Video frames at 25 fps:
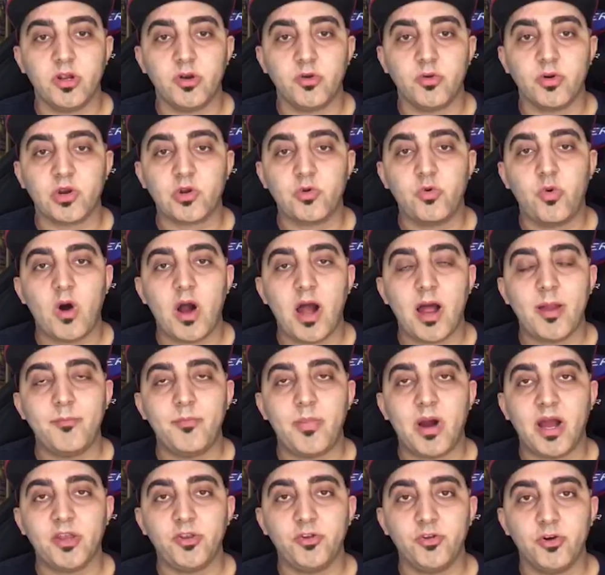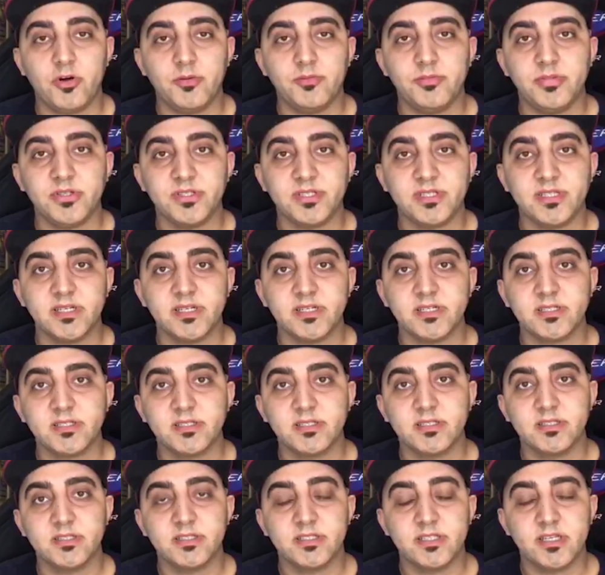are required by your
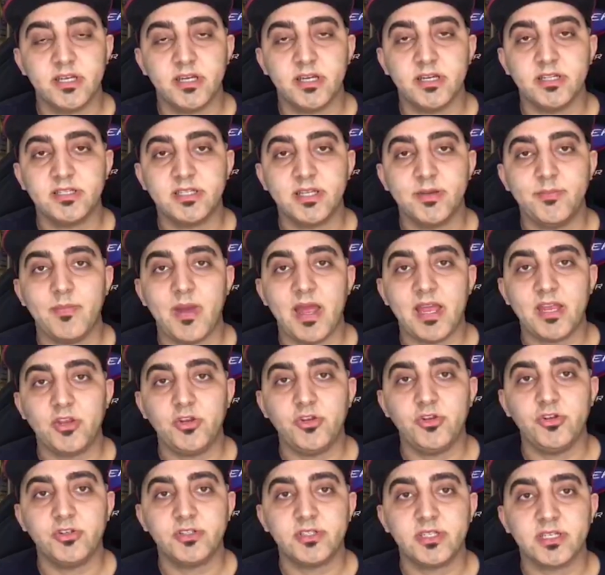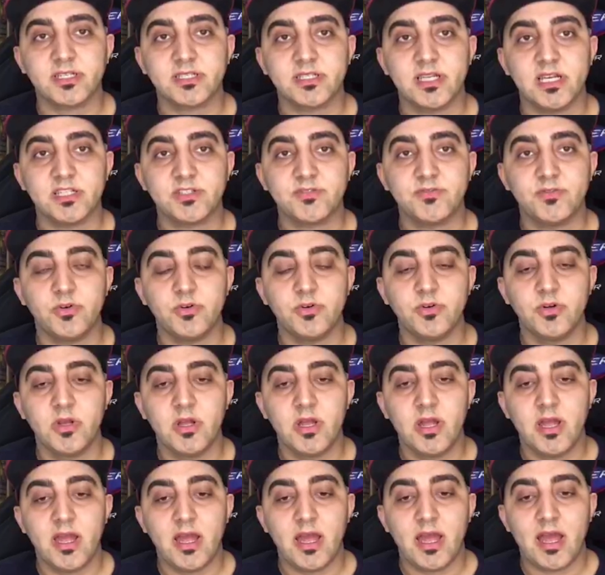business to, to make you successful.
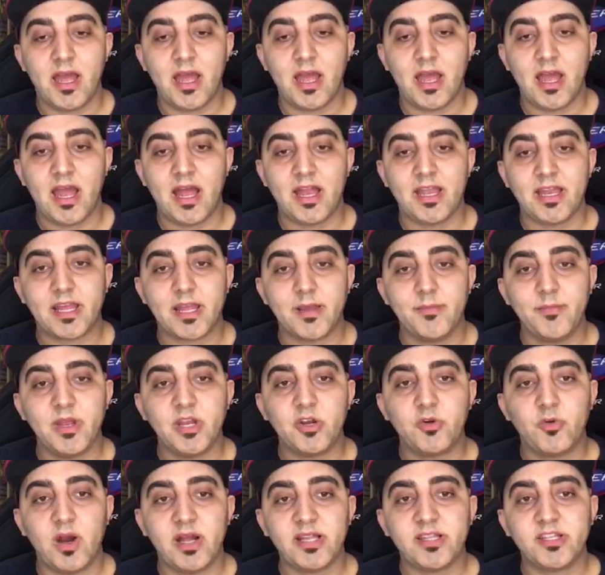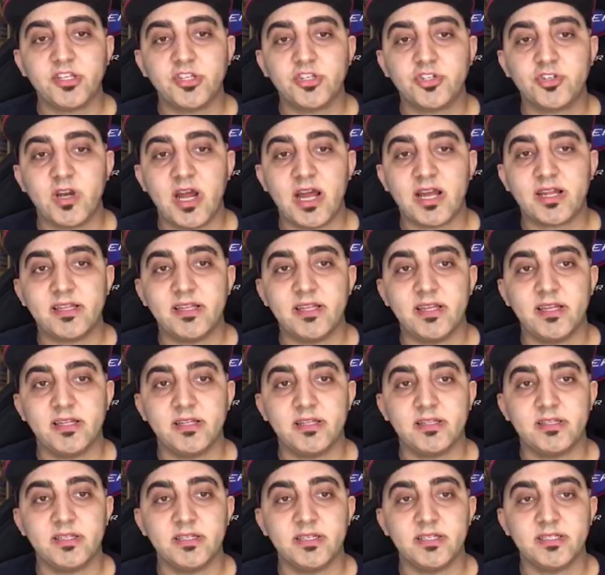Uh, and it can be quite
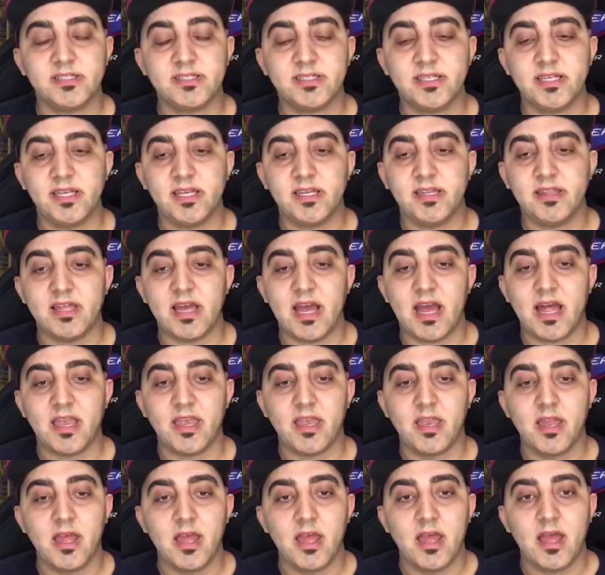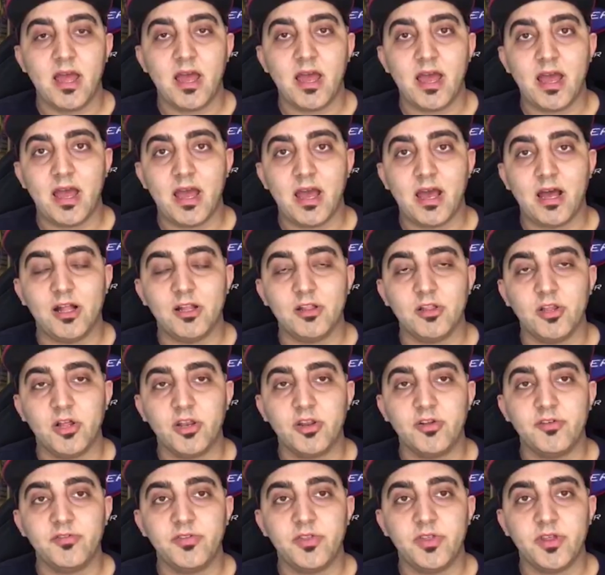distracting to see that uh, a
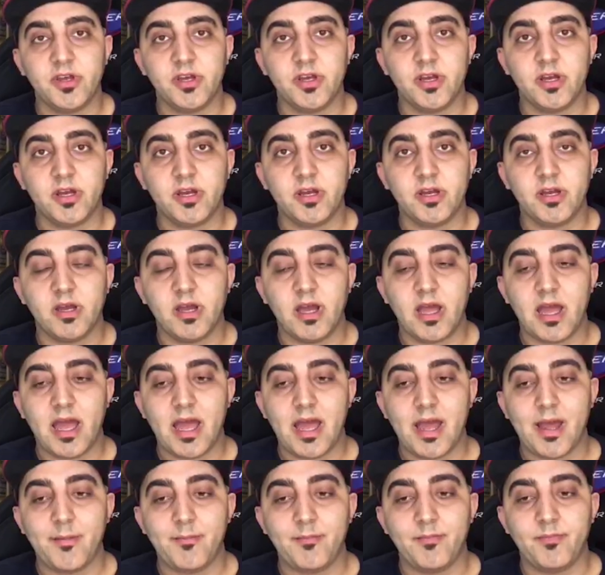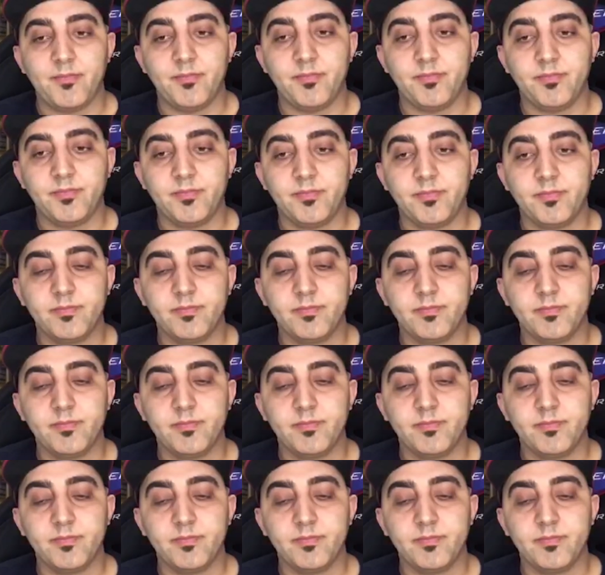lot of the um,